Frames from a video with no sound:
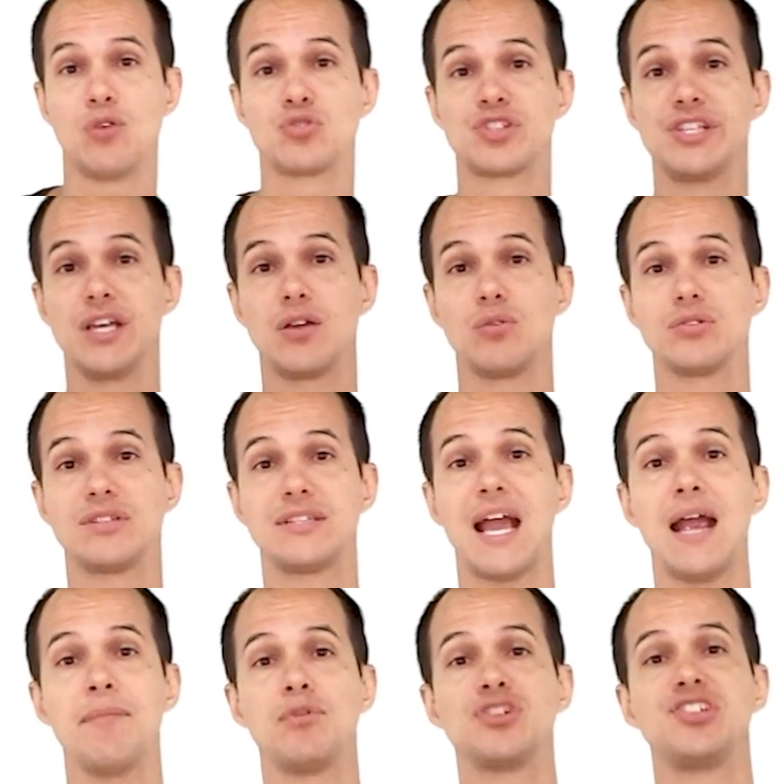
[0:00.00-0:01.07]
external
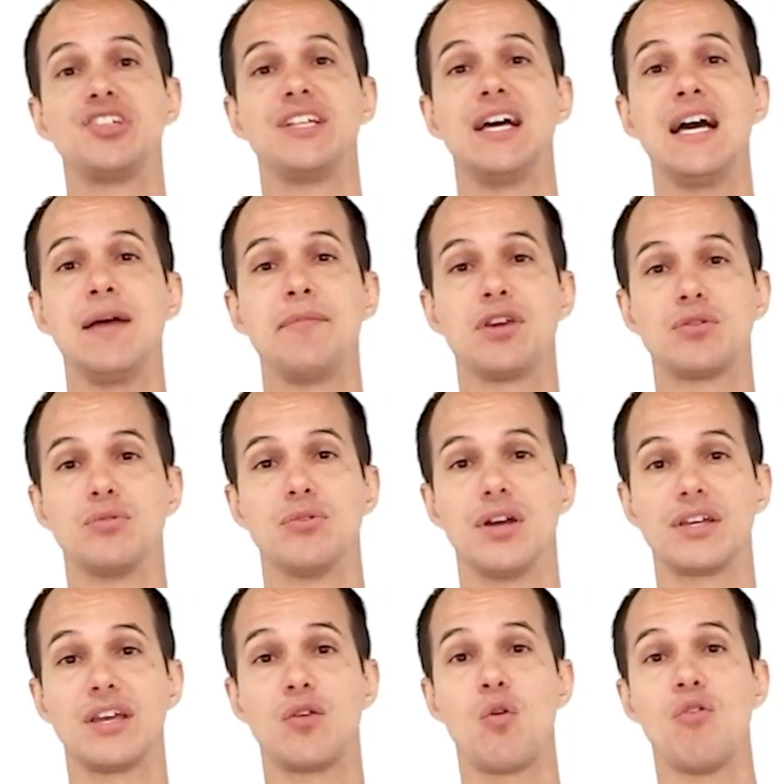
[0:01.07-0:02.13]
to the closed circuit of the
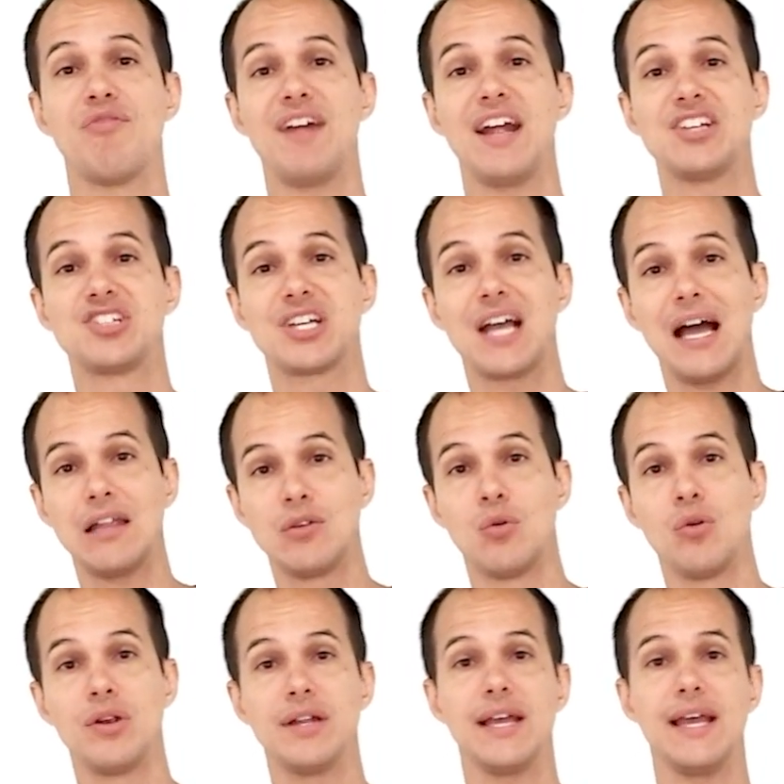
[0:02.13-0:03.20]
cycle,
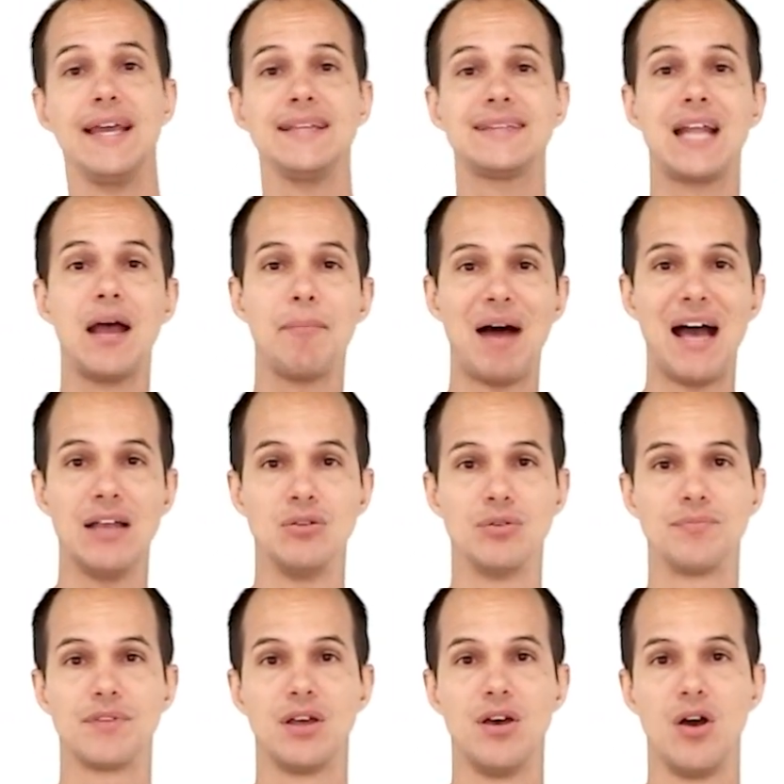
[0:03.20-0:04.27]
which normally
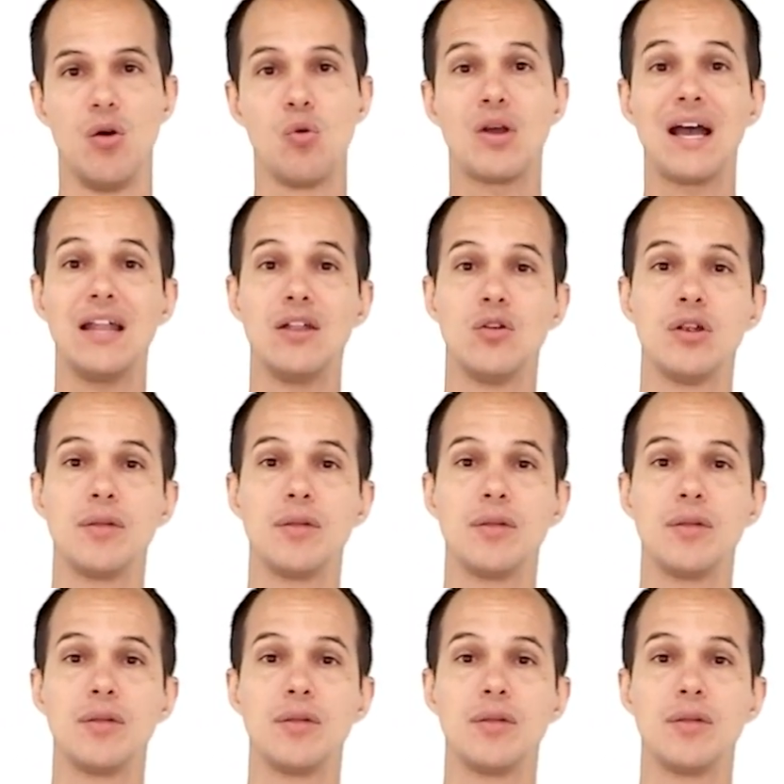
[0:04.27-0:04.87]
uses water as the